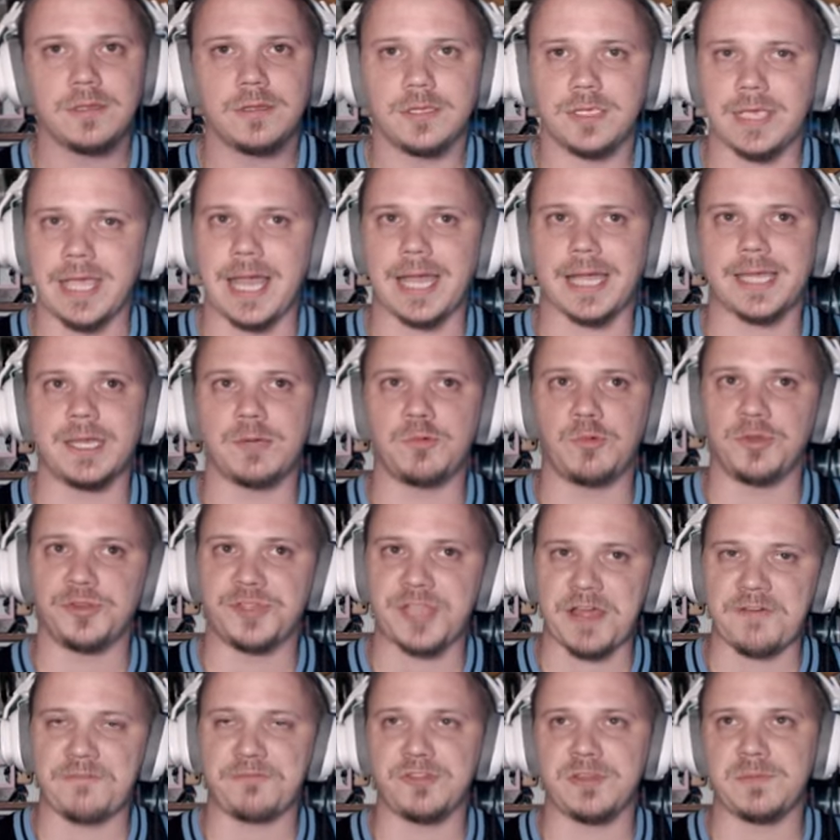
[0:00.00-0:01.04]
Yakin will
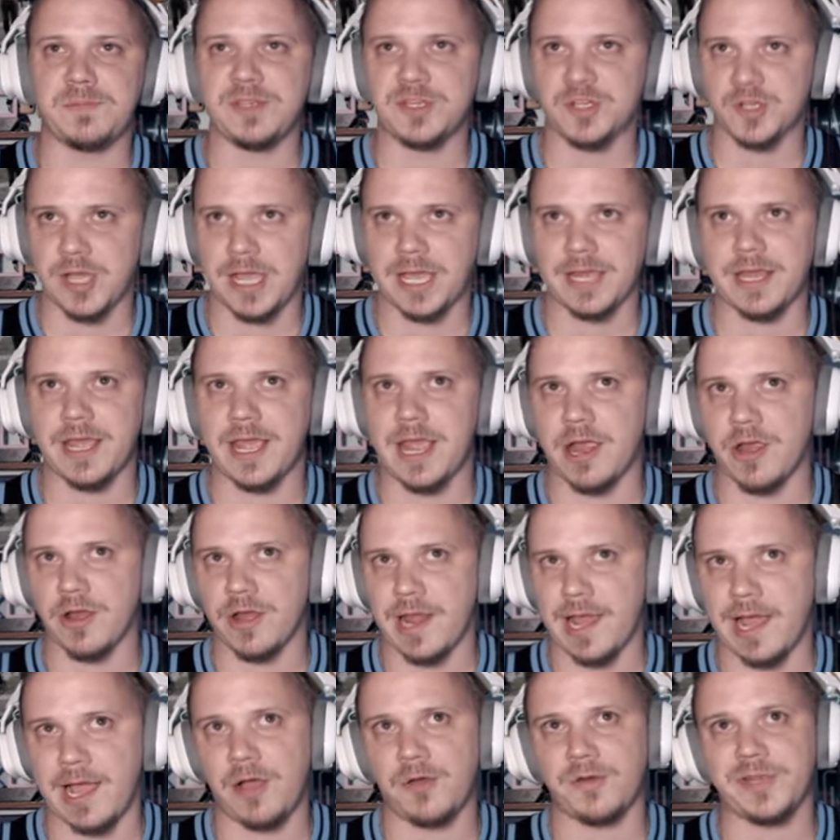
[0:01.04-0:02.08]
definitely be trying to air it
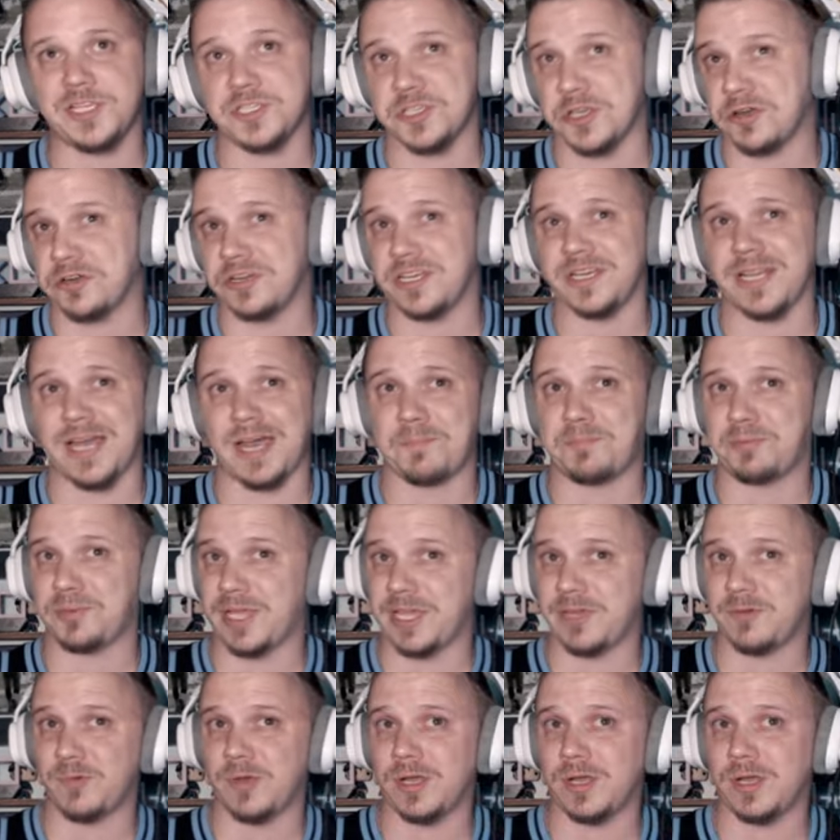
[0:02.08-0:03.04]
out. He's already not played